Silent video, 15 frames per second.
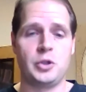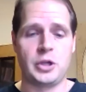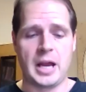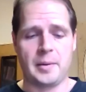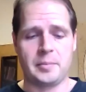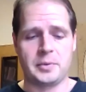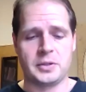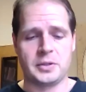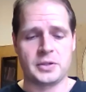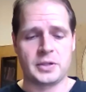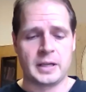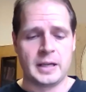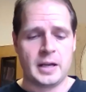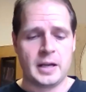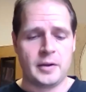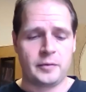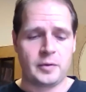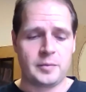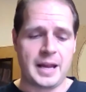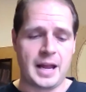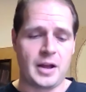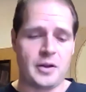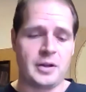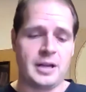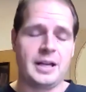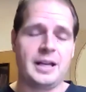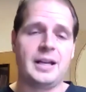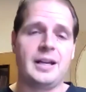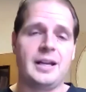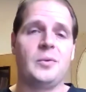few chapters from now.
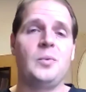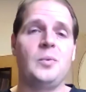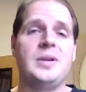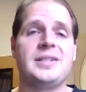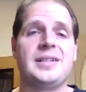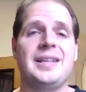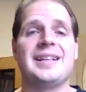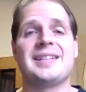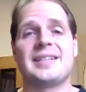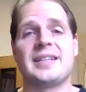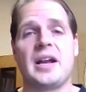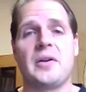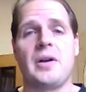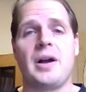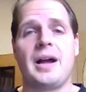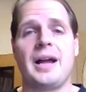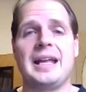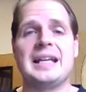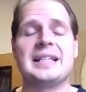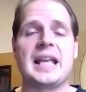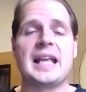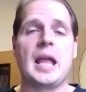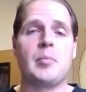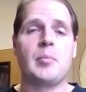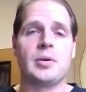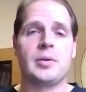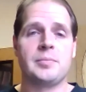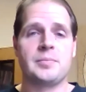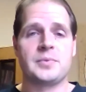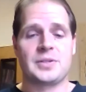We see that Sarai is
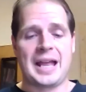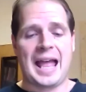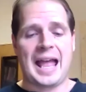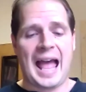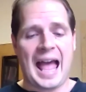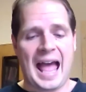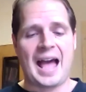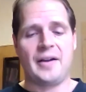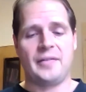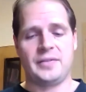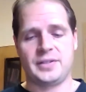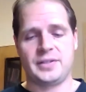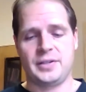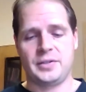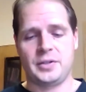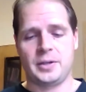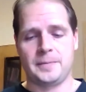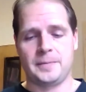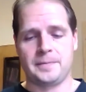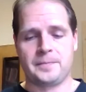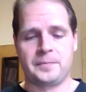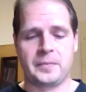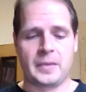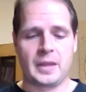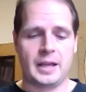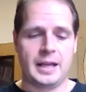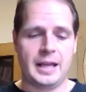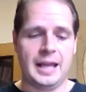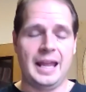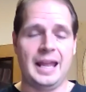Abram's half-sister,
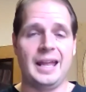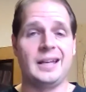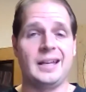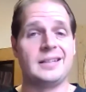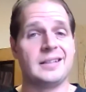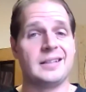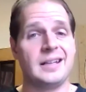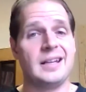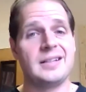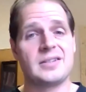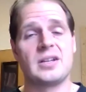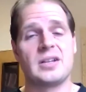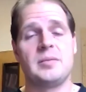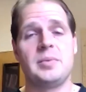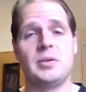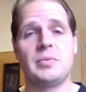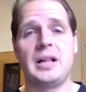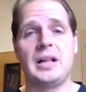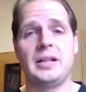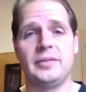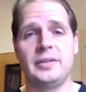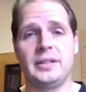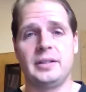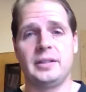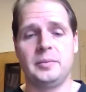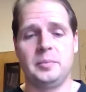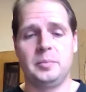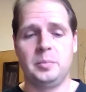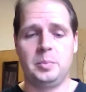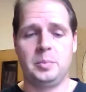and it's going to be relevant,
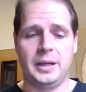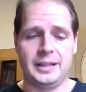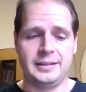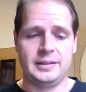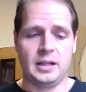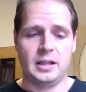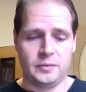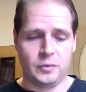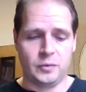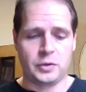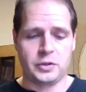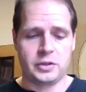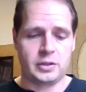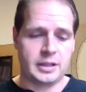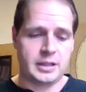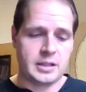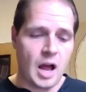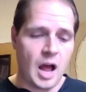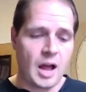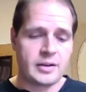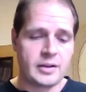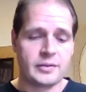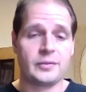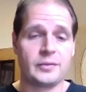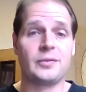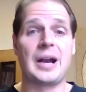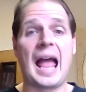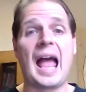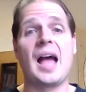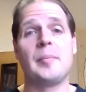but unfortunately not
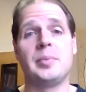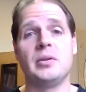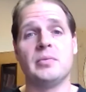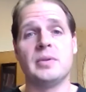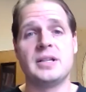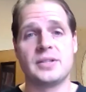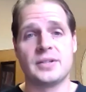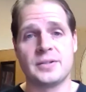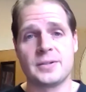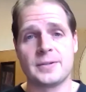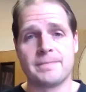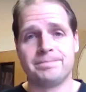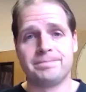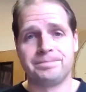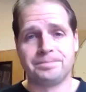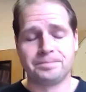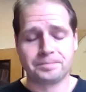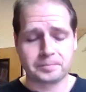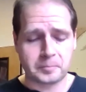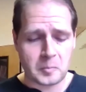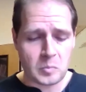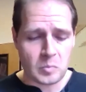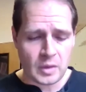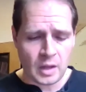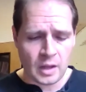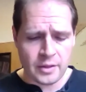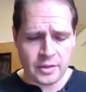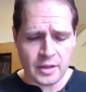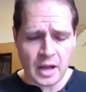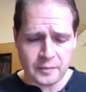for happy reasons.
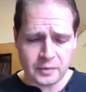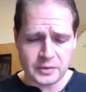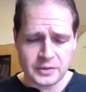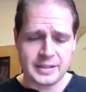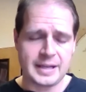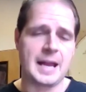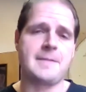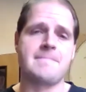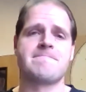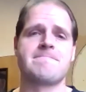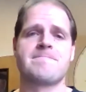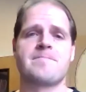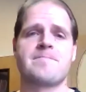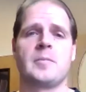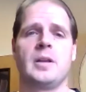Thought for today.